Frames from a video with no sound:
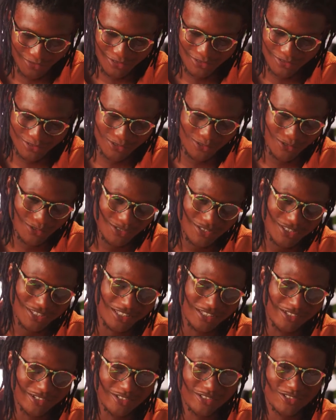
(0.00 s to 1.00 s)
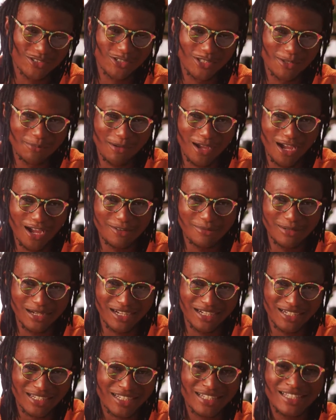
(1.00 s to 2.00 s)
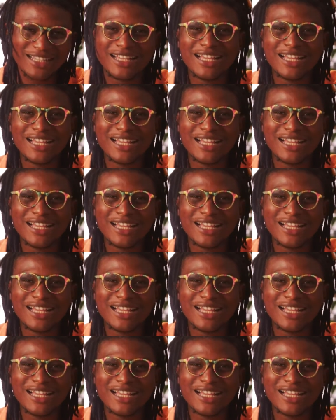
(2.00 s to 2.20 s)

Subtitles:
So she would throw the power bank,